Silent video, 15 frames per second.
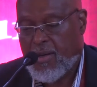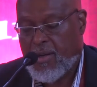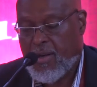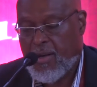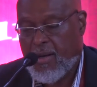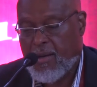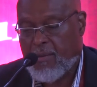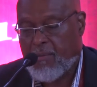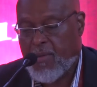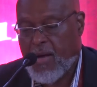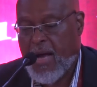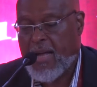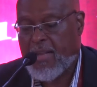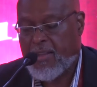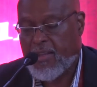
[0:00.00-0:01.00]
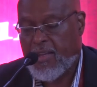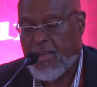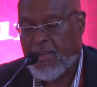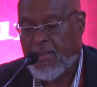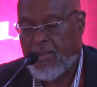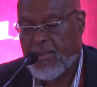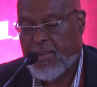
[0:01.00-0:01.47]
I
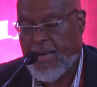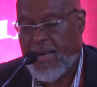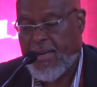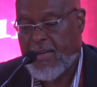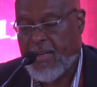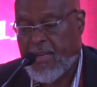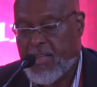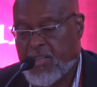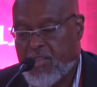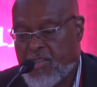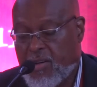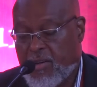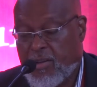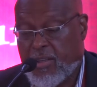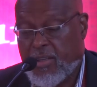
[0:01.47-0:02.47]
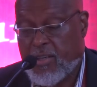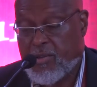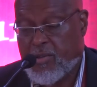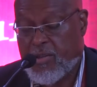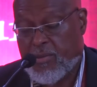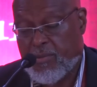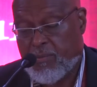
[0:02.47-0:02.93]
think that in certain
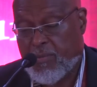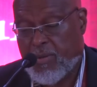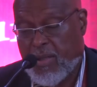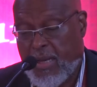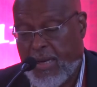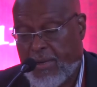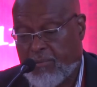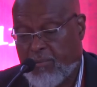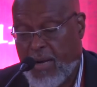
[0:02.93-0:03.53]
countries, like